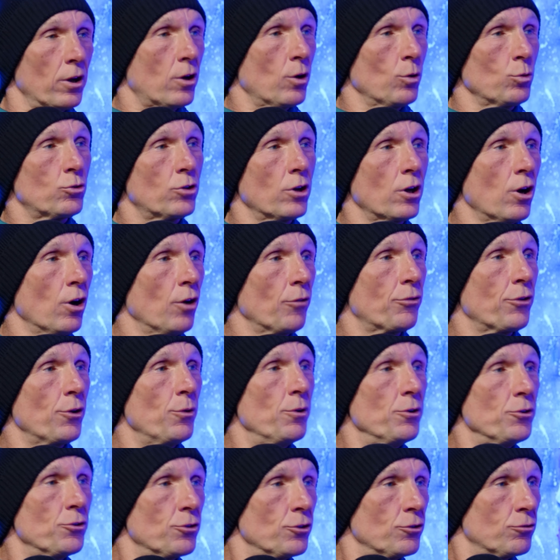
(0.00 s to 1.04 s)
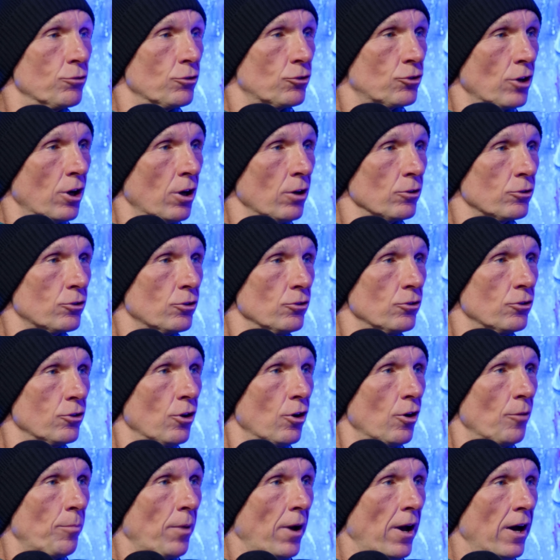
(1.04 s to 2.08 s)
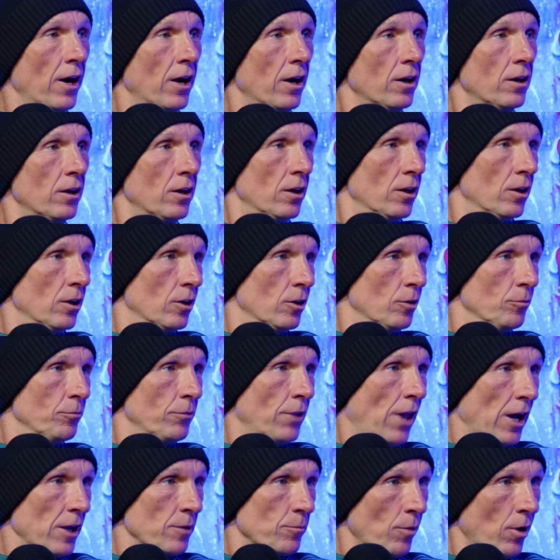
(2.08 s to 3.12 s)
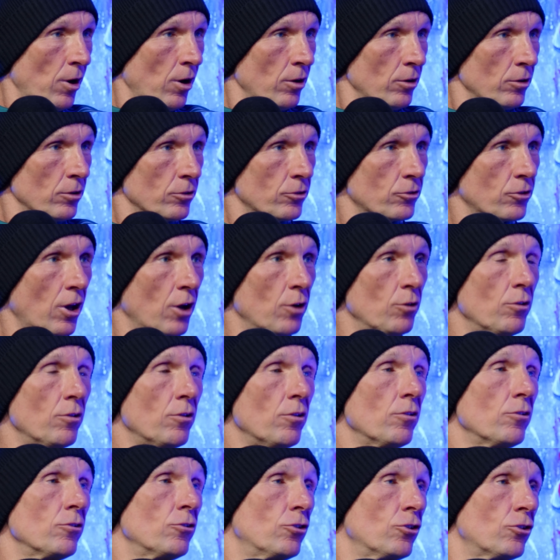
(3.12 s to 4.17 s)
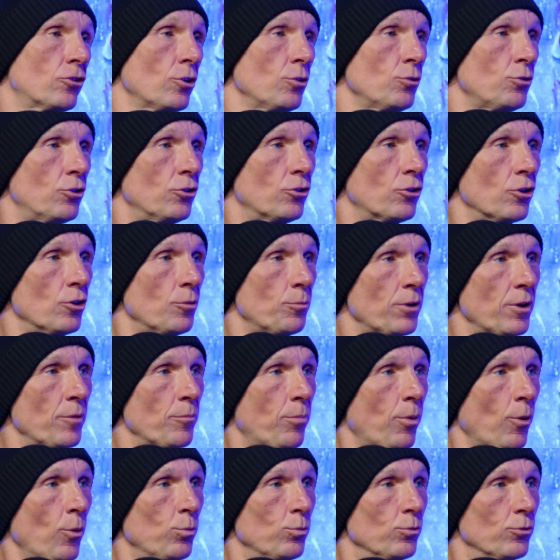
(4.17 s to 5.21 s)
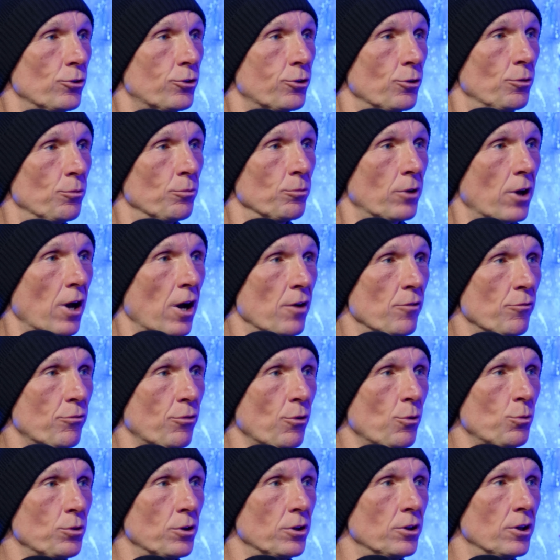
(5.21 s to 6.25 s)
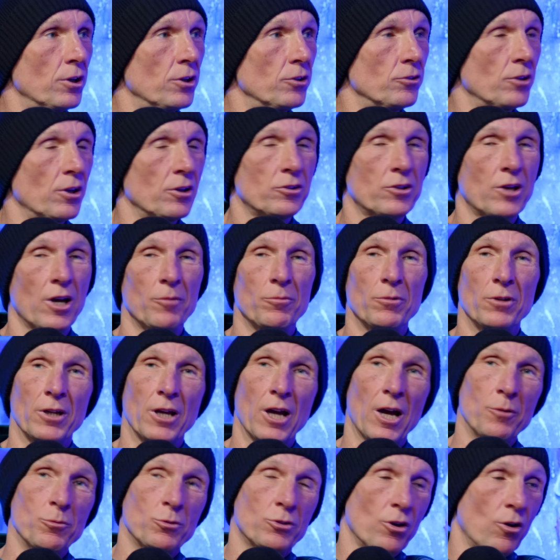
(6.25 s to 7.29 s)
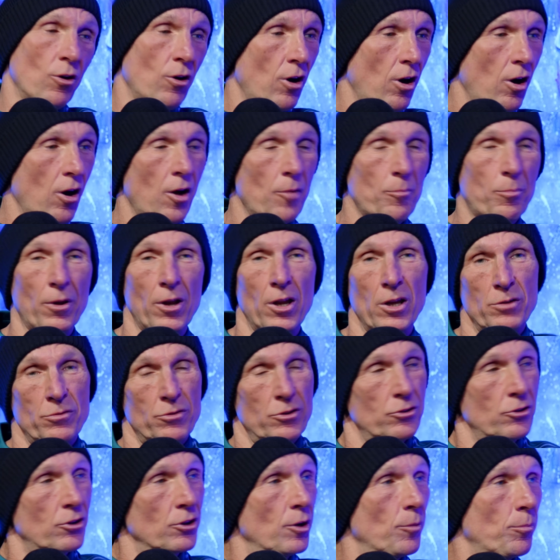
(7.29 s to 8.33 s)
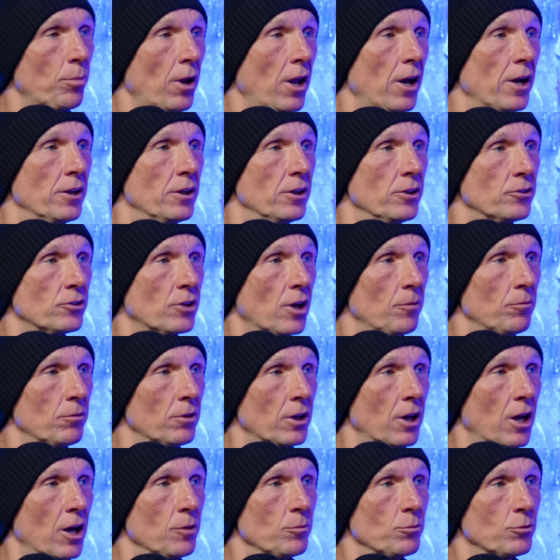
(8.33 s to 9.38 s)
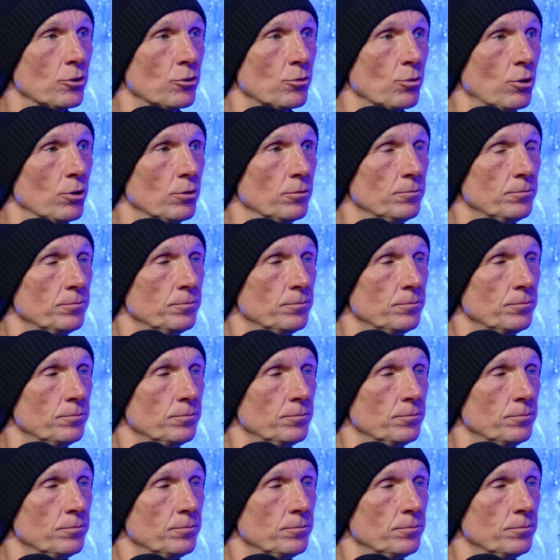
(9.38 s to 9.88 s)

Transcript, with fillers: Of course, they've got a few injuries. Richarlison's not about um, Neymar, so Jesus is going to be important to them going forward in these next couple of games. So I, believe he's going to play in these couple of games yeah. as well.